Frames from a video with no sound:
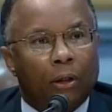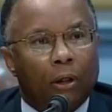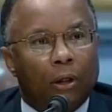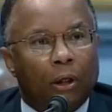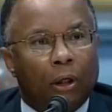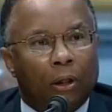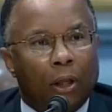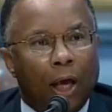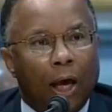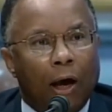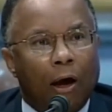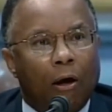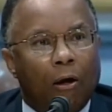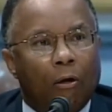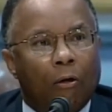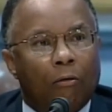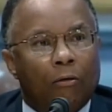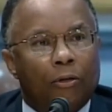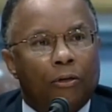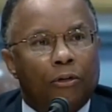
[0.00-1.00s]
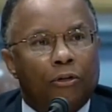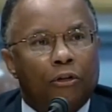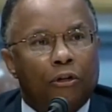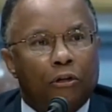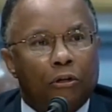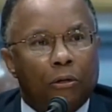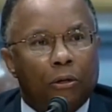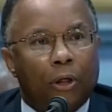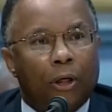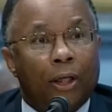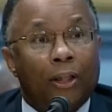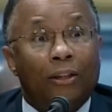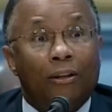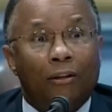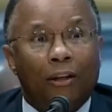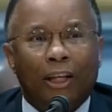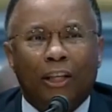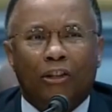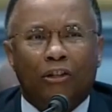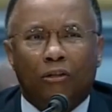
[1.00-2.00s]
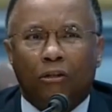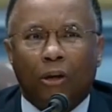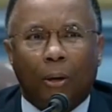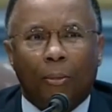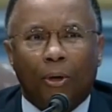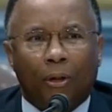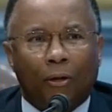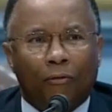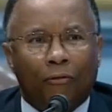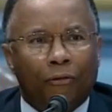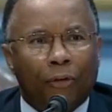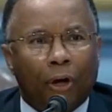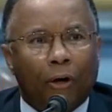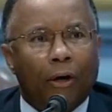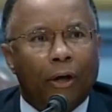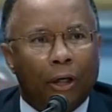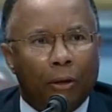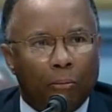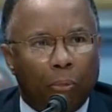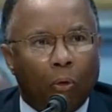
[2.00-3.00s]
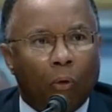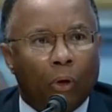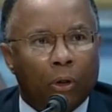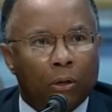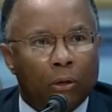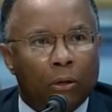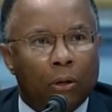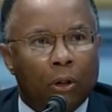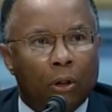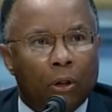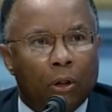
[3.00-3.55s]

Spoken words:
allow at least some of the very important